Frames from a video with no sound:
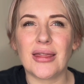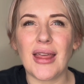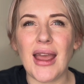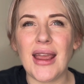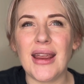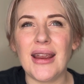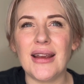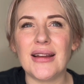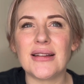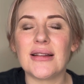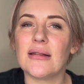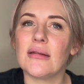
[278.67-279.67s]
they
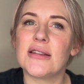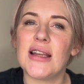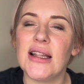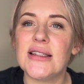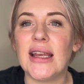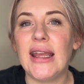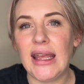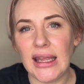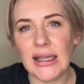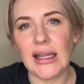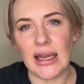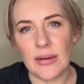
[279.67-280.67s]
tend to
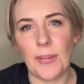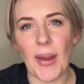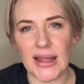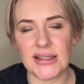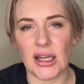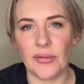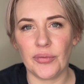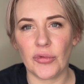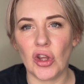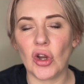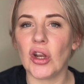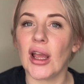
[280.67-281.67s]
heal in better.
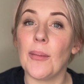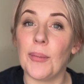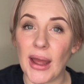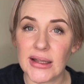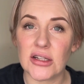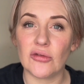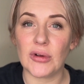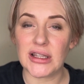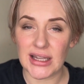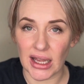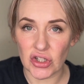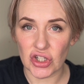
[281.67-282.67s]
You're going to get better
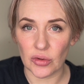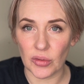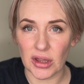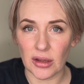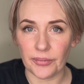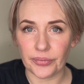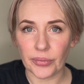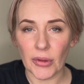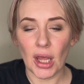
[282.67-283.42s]
retention with them.